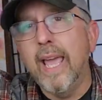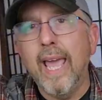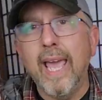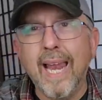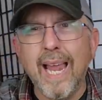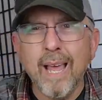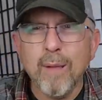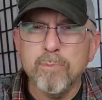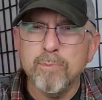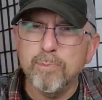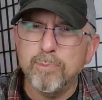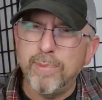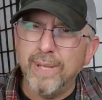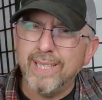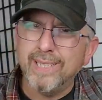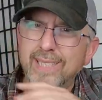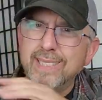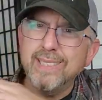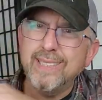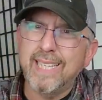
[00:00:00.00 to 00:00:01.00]
And I
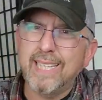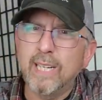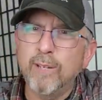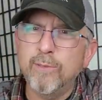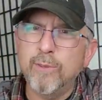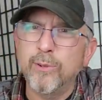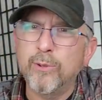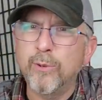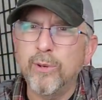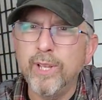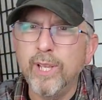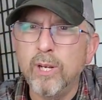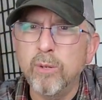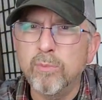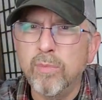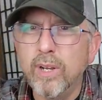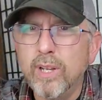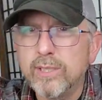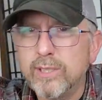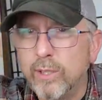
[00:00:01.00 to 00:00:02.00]
picked this thing up for
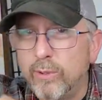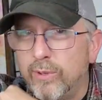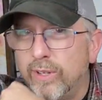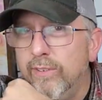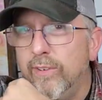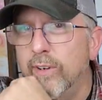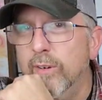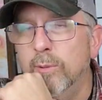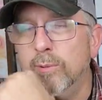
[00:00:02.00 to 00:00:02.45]
$300 on Reverb.